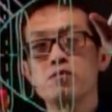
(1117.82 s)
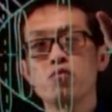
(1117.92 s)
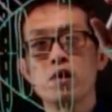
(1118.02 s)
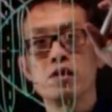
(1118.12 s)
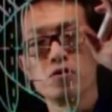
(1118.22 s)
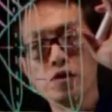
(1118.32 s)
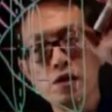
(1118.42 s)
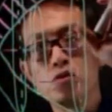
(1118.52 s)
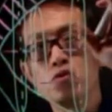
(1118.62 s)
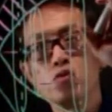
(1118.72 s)
what you need
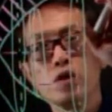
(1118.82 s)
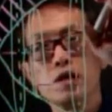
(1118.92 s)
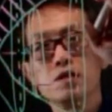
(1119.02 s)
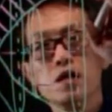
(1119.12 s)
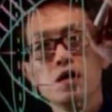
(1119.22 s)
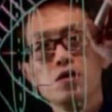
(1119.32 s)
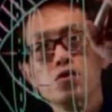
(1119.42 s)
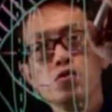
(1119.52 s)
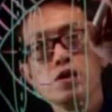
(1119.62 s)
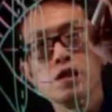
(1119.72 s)
to do is
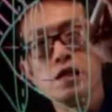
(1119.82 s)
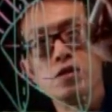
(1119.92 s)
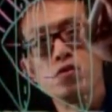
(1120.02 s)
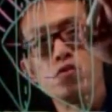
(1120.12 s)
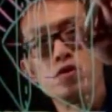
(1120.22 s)
you need to